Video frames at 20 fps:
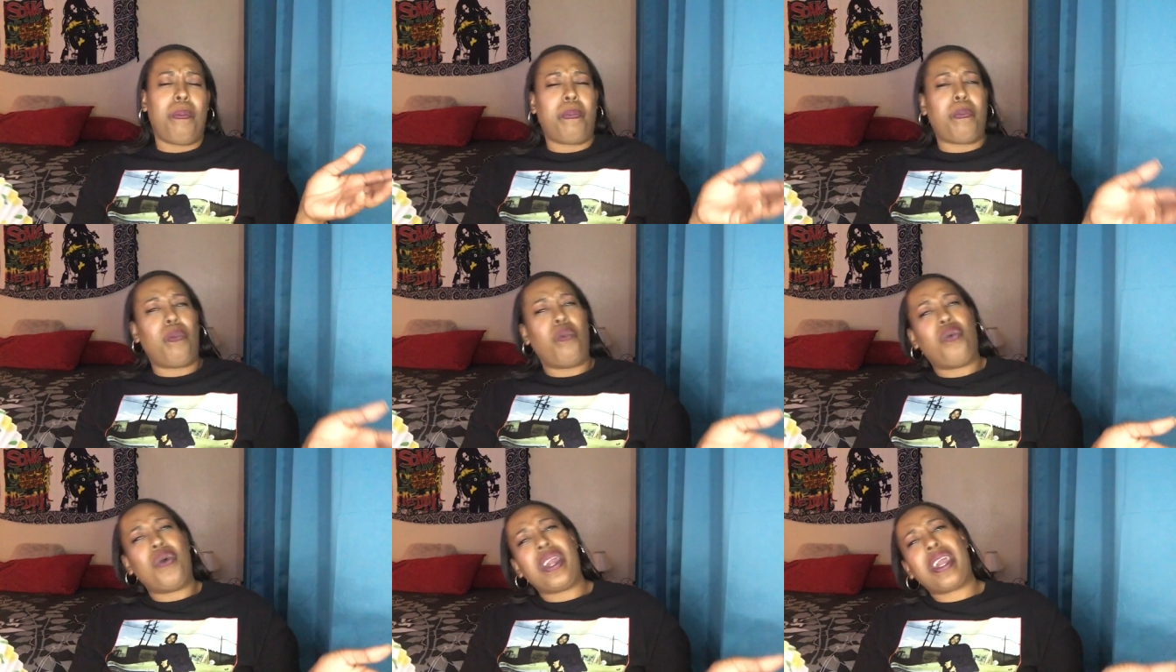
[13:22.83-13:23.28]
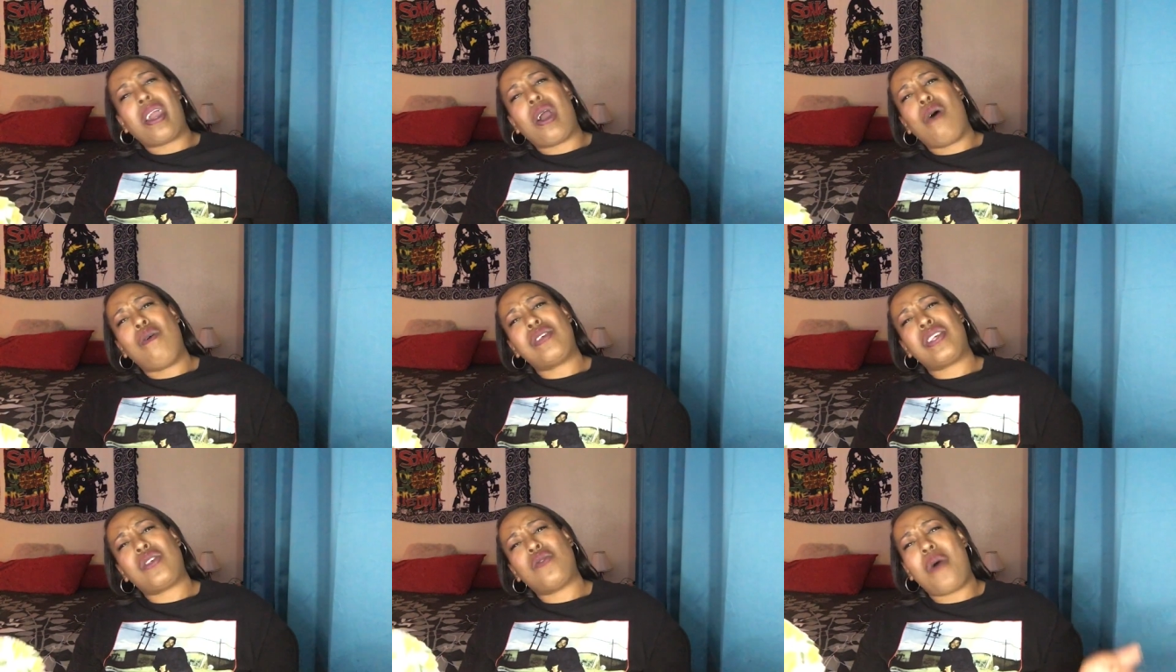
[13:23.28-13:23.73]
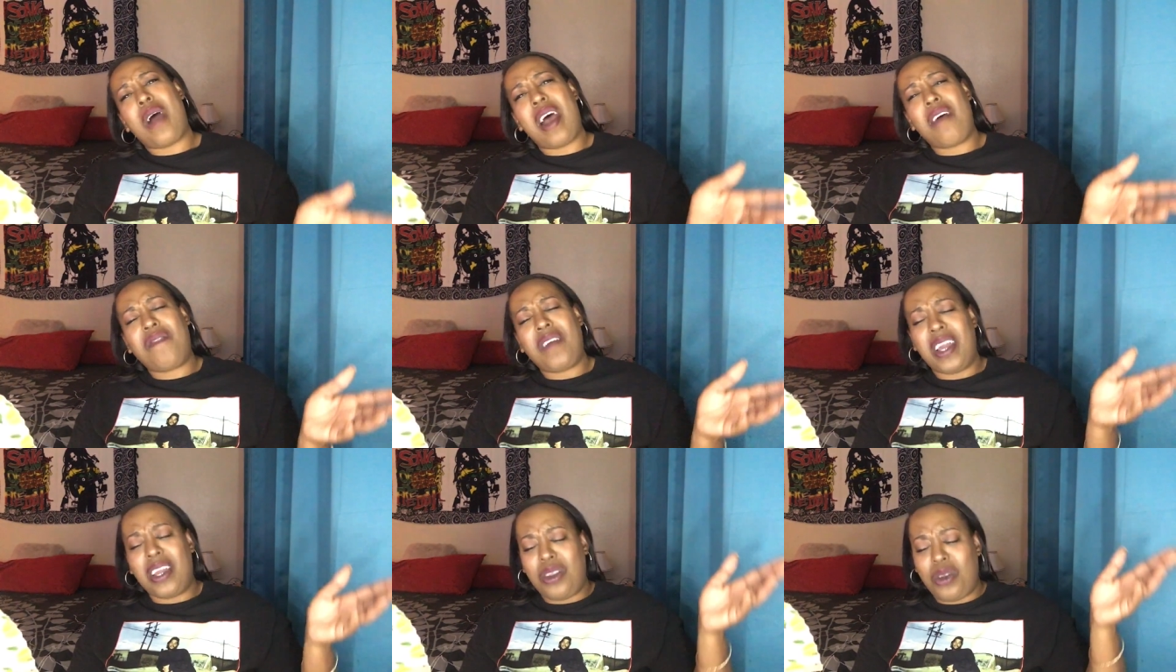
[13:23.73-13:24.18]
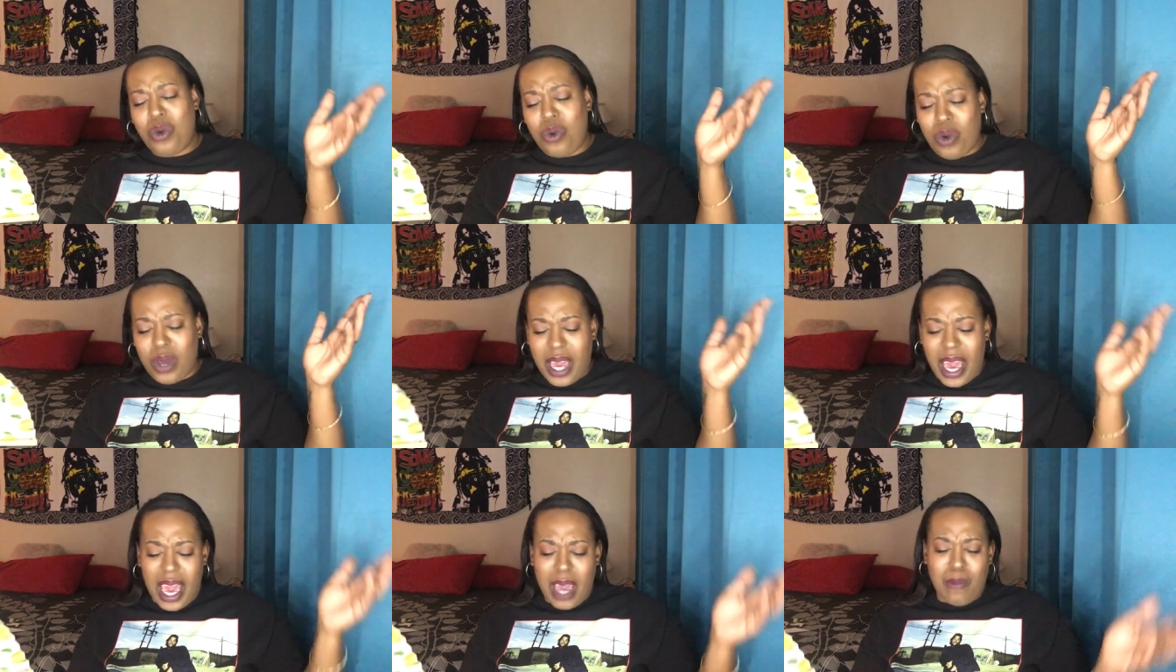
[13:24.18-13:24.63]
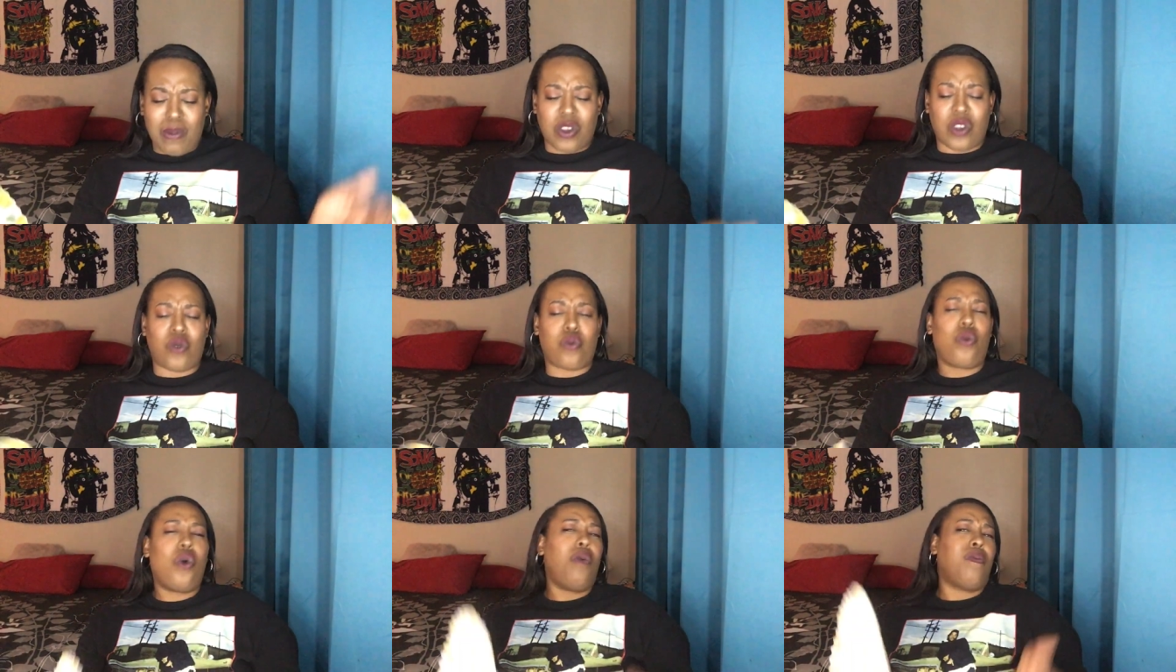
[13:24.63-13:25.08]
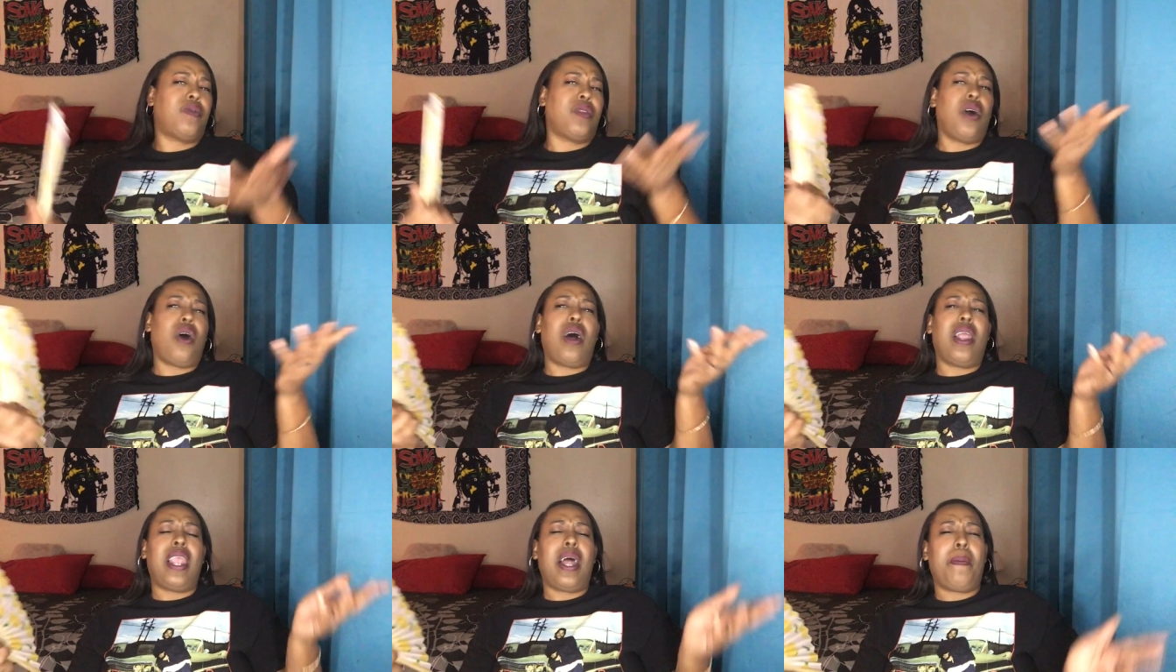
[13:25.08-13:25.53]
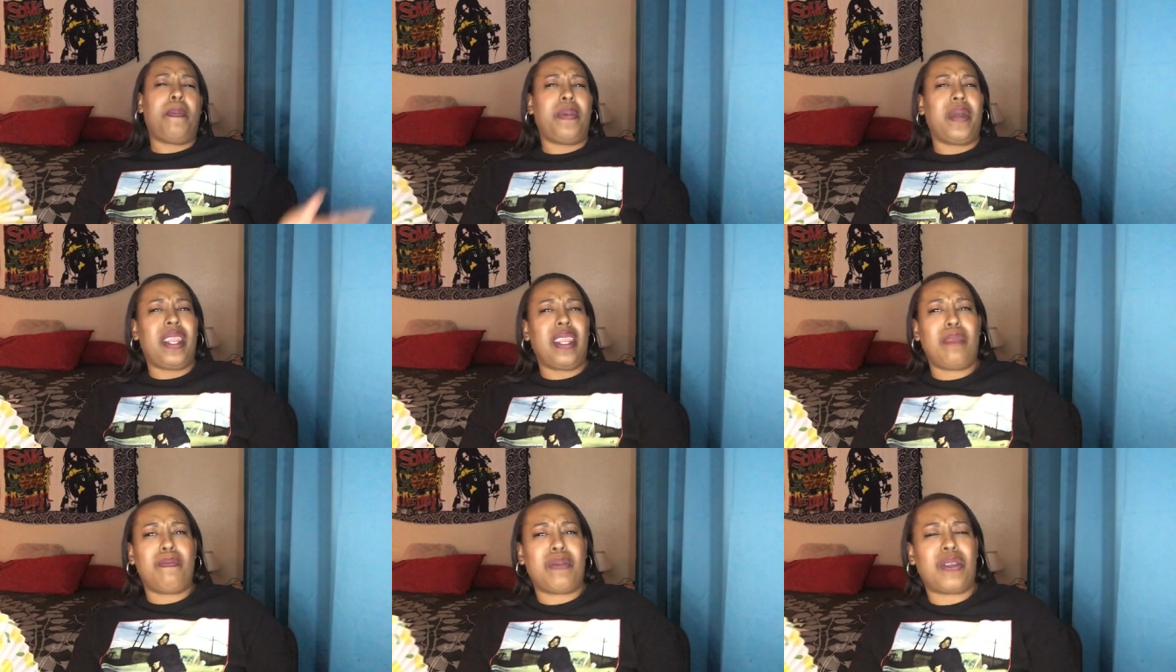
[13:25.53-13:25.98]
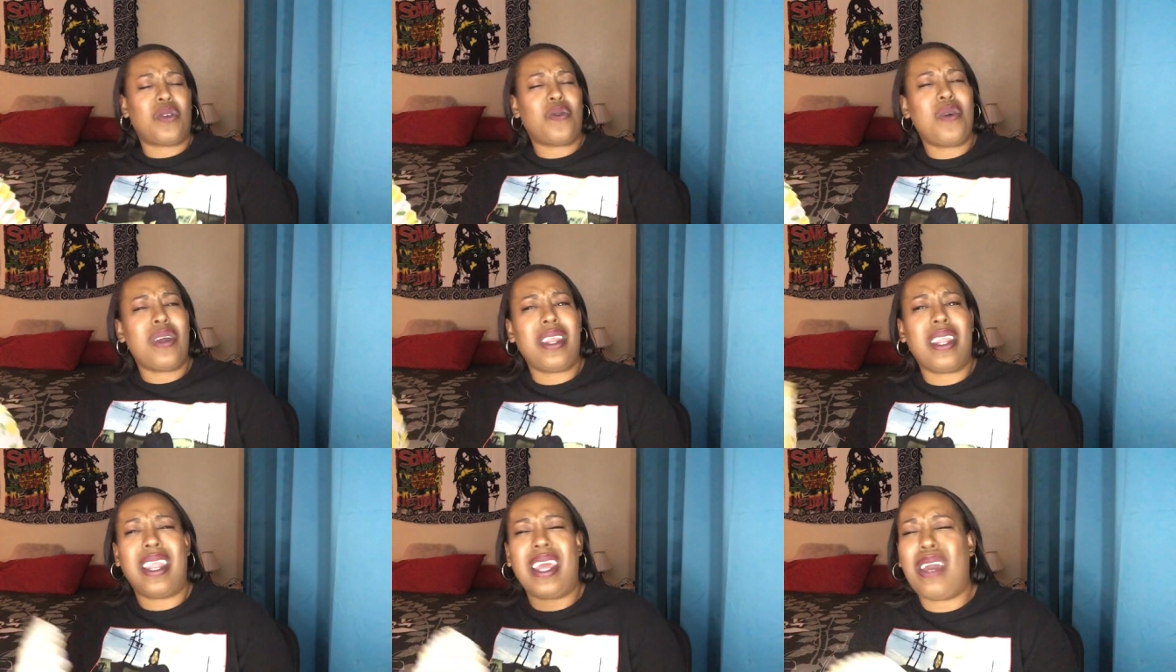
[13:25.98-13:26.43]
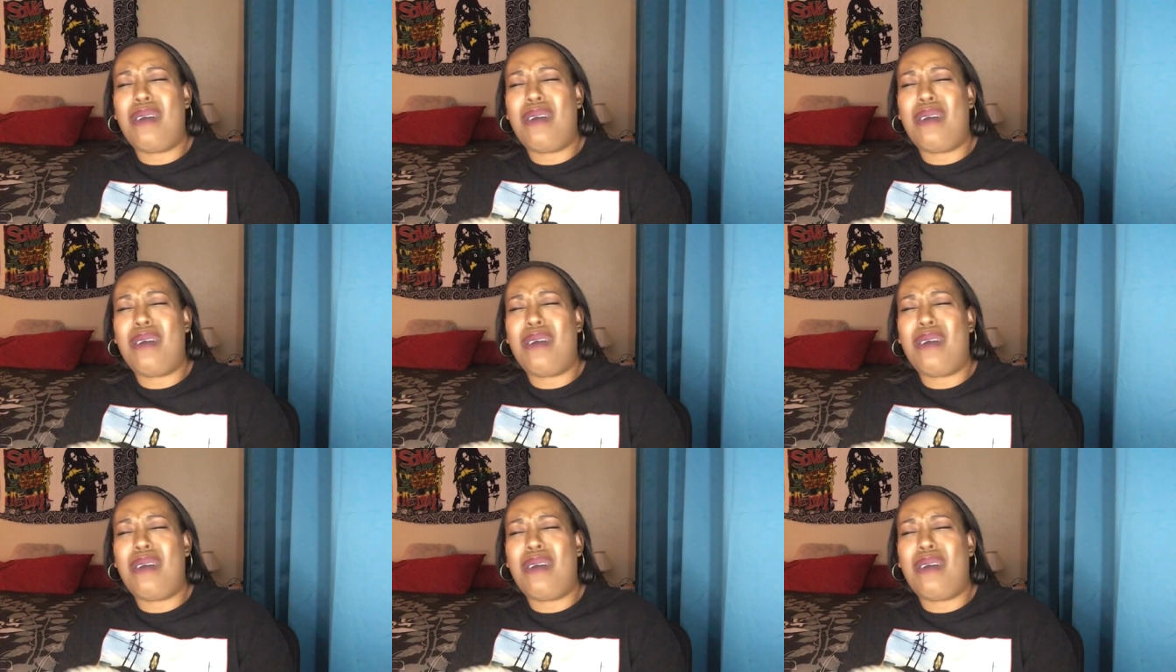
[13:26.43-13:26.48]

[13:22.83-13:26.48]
Rico Suave dude came swooped all up in between.